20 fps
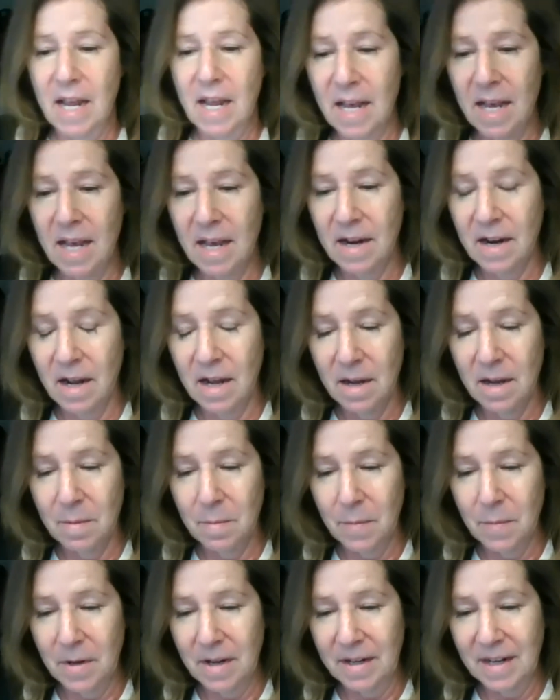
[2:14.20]

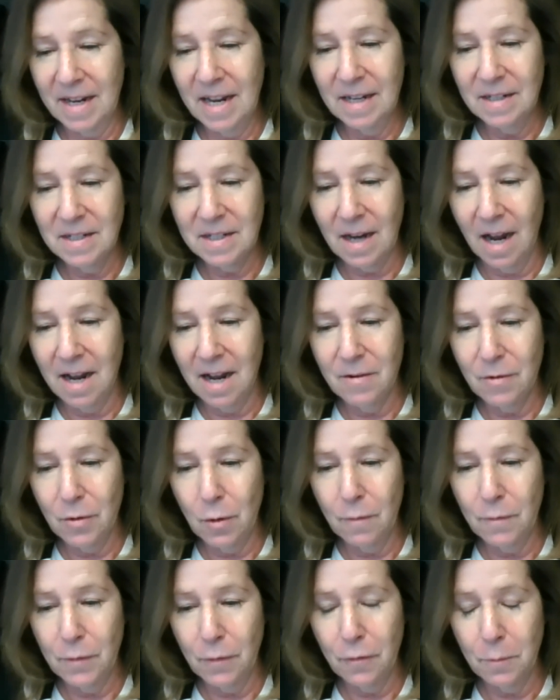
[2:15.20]
And in case, I don't
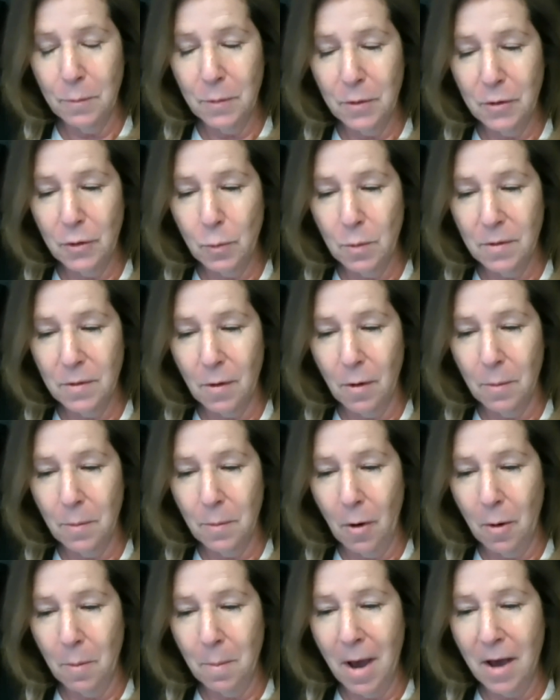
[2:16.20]
know if you're familiar with
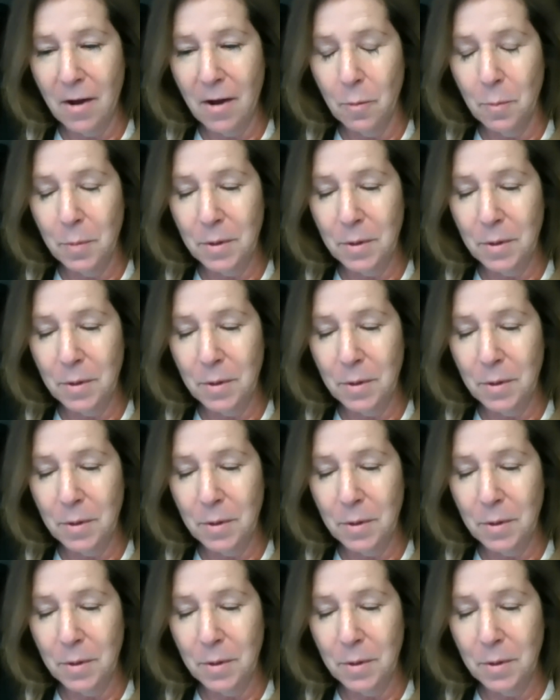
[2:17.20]
our model,